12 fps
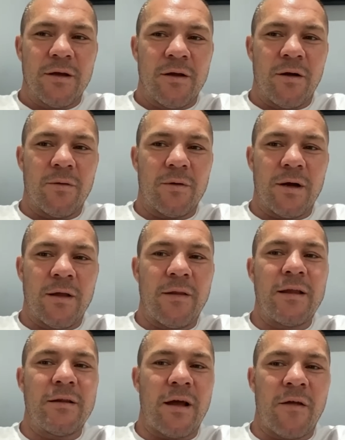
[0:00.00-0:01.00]
you know, and
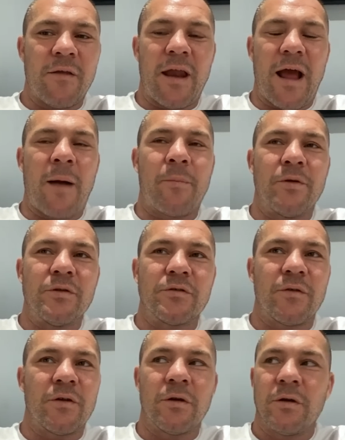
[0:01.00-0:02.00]
then and then it happens
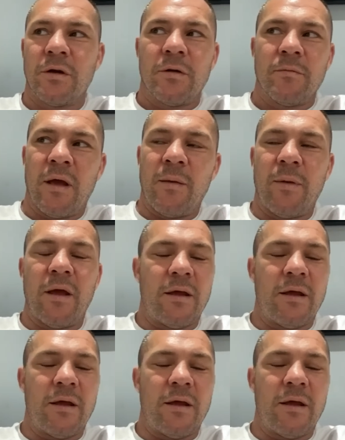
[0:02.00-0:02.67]
for maybe